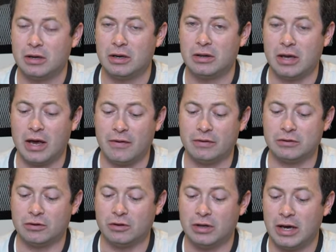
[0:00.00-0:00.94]
and they have these
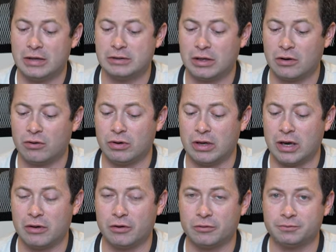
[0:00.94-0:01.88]
little lines that go
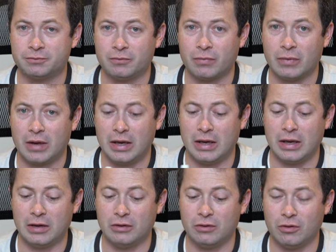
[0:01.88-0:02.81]
together
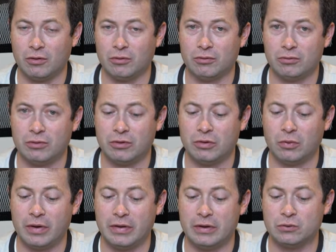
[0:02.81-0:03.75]
and you know the
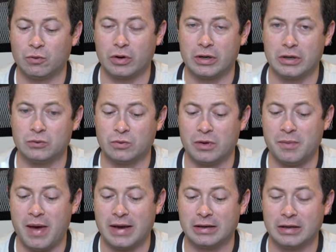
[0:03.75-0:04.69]
way these work is when the
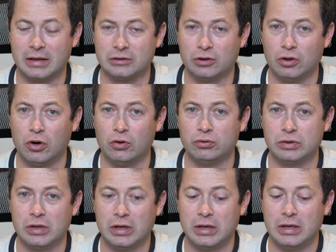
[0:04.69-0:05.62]
magnet gets
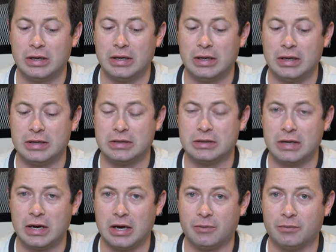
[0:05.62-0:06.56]
closed it
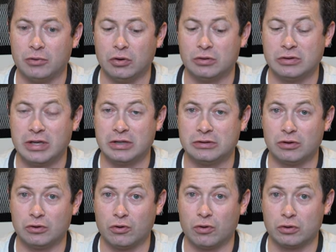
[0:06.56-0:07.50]
um, you know says
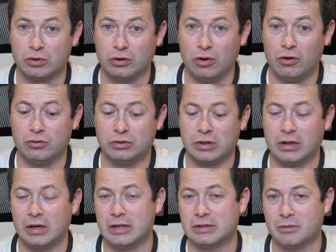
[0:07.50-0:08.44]
the door is closed and
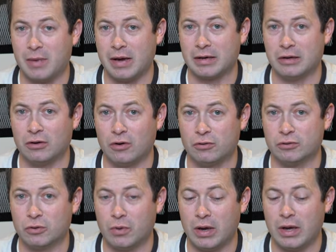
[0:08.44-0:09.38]
then as the magnet
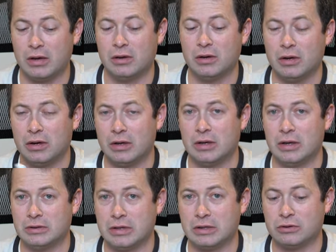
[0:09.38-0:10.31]
goes away
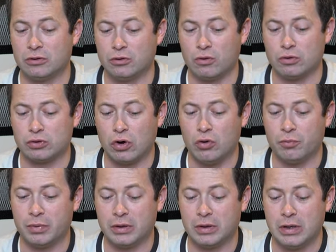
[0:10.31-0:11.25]
it says the door is
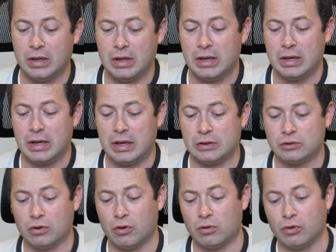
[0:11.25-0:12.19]
open and
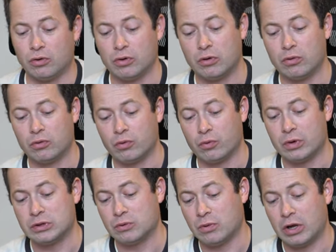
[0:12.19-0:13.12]
so you know the, the
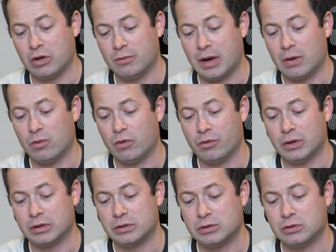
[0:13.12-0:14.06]
reason why you might want
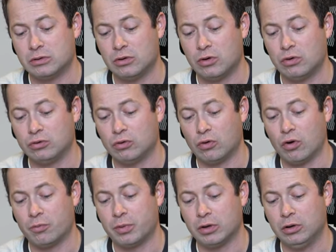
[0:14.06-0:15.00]
this
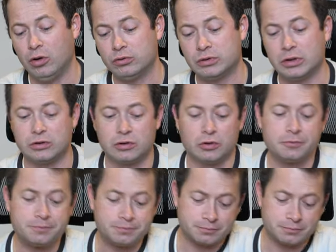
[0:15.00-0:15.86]
door open close sensor